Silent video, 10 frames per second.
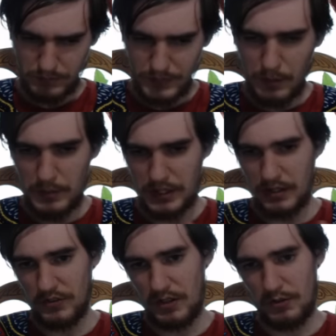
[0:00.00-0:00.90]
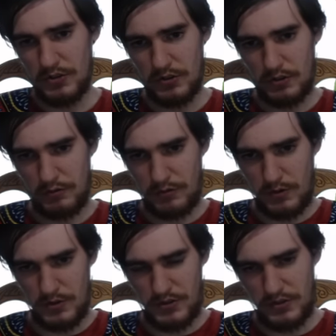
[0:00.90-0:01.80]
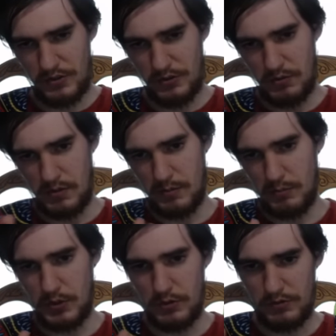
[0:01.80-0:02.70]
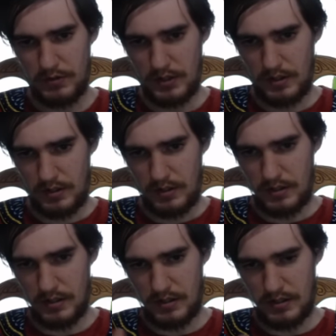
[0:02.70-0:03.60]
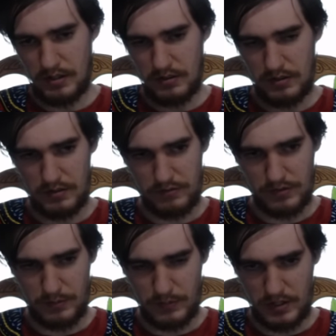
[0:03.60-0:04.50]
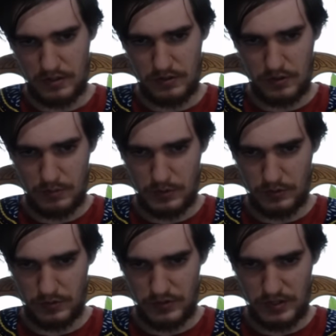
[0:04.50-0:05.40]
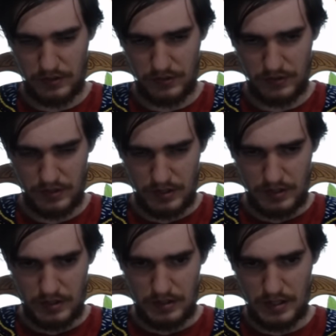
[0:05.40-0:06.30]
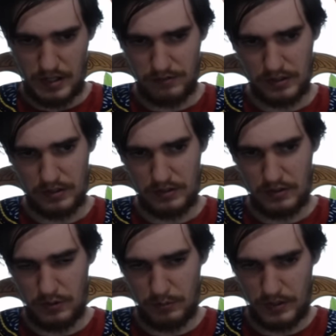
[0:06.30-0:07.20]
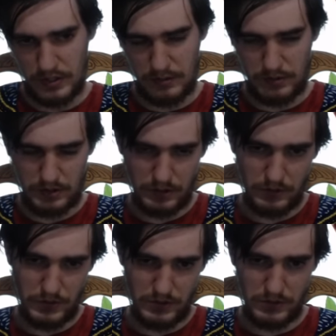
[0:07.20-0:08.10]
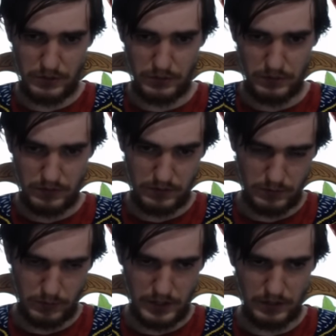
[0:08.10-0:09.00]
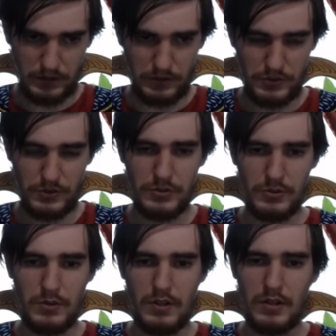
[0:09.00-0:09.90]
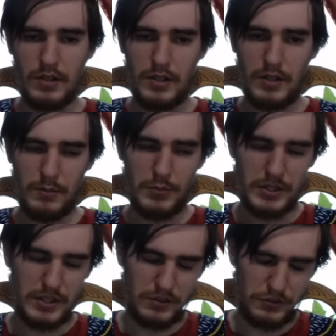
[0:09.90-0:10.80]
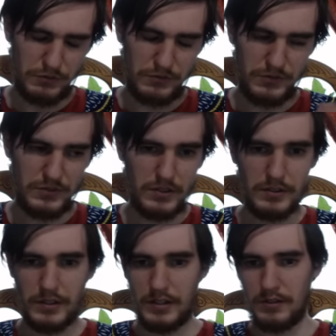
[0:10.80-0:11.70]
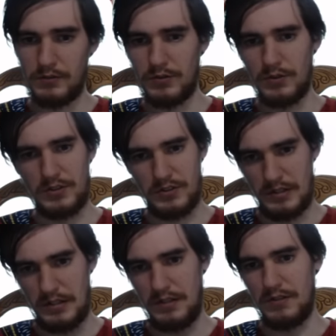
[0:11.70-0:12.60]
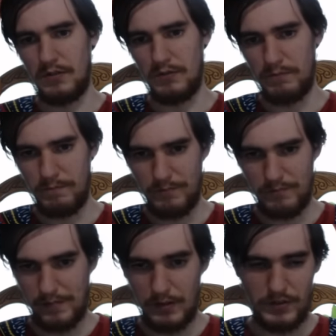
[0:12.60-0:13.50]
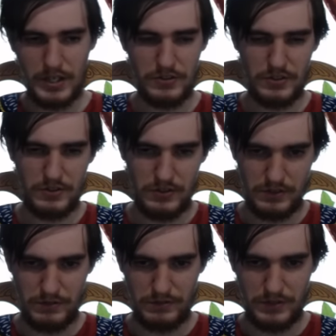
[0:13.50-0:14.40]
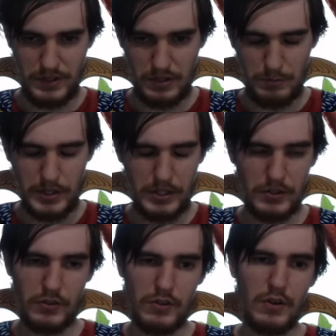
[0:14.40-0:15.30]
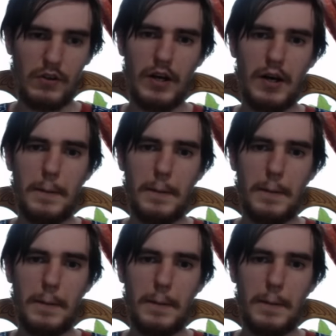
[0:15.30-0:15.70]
because they were sort of forced to move from their normal South African homeland closer to where the Lesotho are, because of the unfortunate invasions of the Europeans and all that.